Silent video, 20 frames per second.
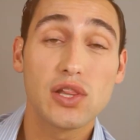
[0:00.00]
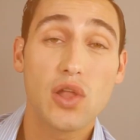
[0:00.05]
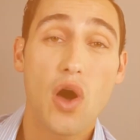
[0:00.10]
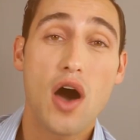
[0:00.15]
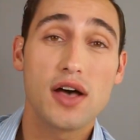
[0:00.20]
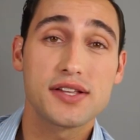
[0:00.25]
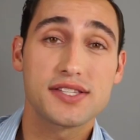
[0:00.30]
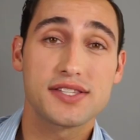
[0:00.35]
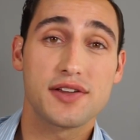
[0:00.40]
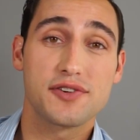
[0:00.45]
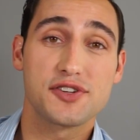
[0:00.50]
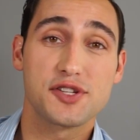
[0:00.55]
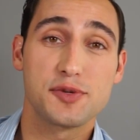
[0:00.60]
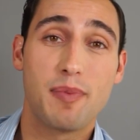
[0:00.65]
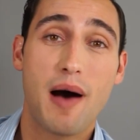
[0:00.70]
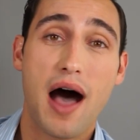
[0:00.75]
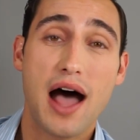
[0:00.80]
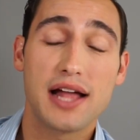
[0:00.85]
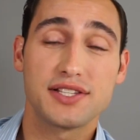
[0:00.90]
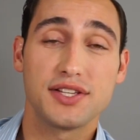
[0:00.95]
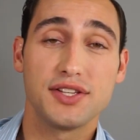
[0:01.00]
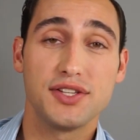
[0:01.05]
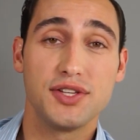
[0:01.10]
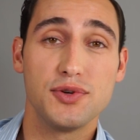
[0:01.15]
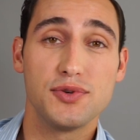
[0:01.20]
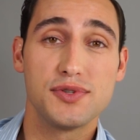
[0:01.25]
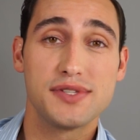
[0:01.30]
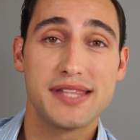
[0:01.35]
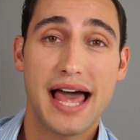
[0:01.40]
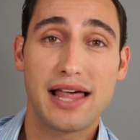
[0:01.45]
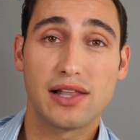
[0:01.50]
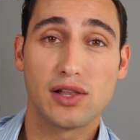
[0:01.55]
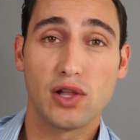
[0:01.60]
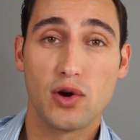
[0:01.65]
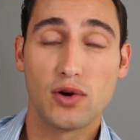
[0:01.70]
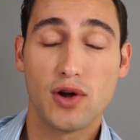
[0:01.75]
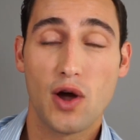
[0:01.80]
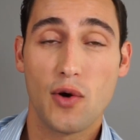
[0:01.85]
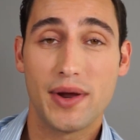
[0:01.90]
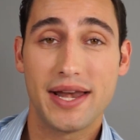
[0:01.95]
lost their spot to use that
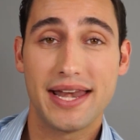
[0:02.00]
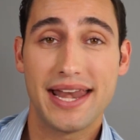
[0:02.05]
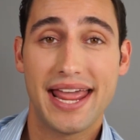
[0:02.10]
logo and